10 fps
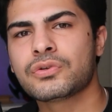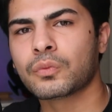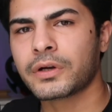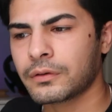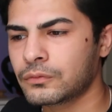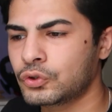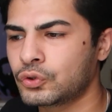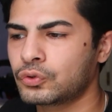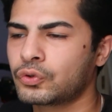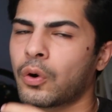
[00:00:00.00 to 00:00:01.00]
Do you want to
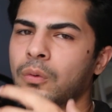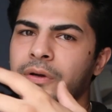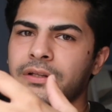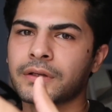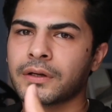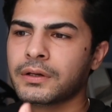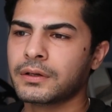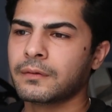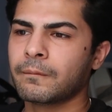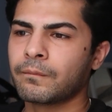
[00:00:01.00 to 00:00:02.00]
go with
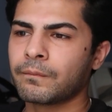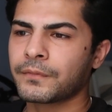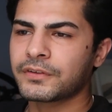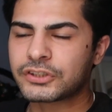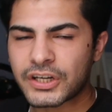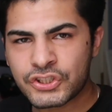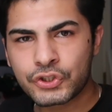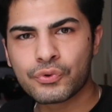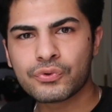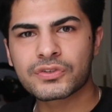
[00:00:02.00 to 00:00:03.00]
dress
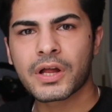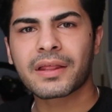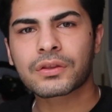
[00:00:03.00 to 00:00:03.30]
shoes.